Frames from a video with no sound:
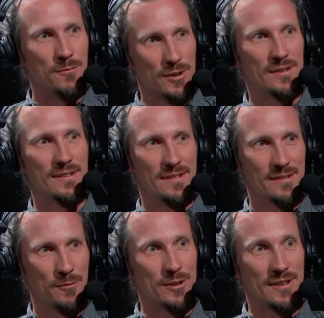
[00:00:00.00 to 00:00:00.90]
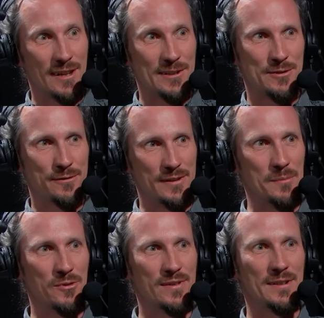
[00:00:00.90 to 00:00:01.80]
the culture of the
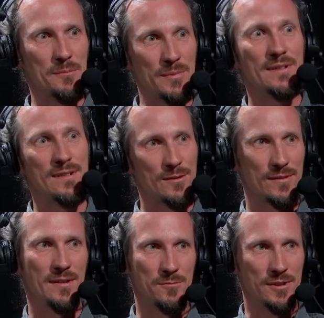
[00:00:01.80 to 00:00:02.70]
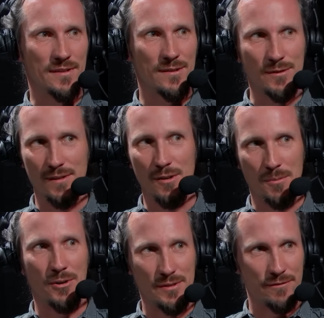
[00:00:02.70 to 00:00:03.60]
demo scene means to someone. So it's not
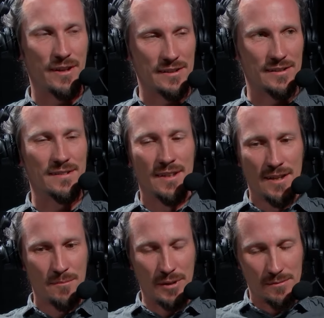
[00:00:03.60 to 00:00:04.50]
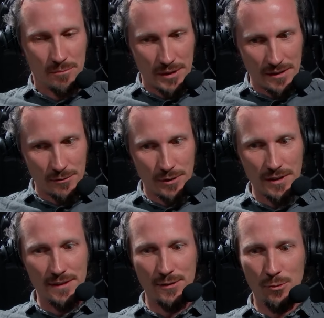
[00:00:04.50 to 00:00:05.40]
about defining it, but being
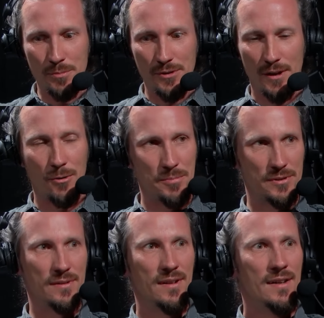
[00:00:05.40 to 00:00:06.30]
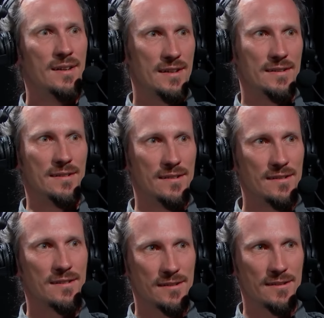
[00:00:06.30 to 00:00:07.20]
really super open
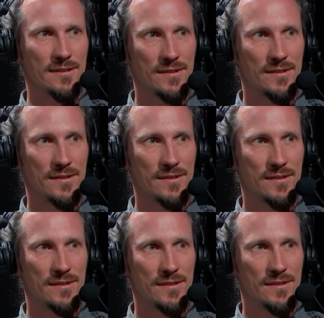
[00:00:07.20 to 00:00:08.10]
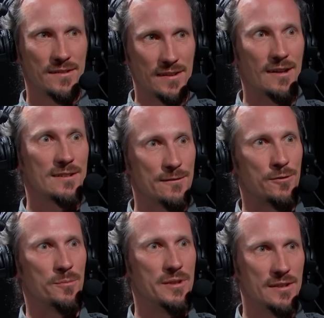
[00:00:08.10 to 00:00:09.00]
and starting
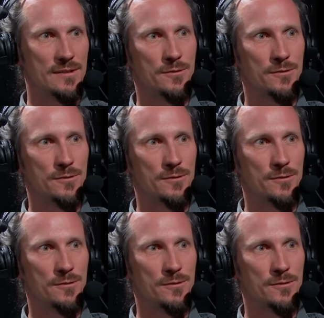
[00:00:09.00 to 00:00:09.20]
from here,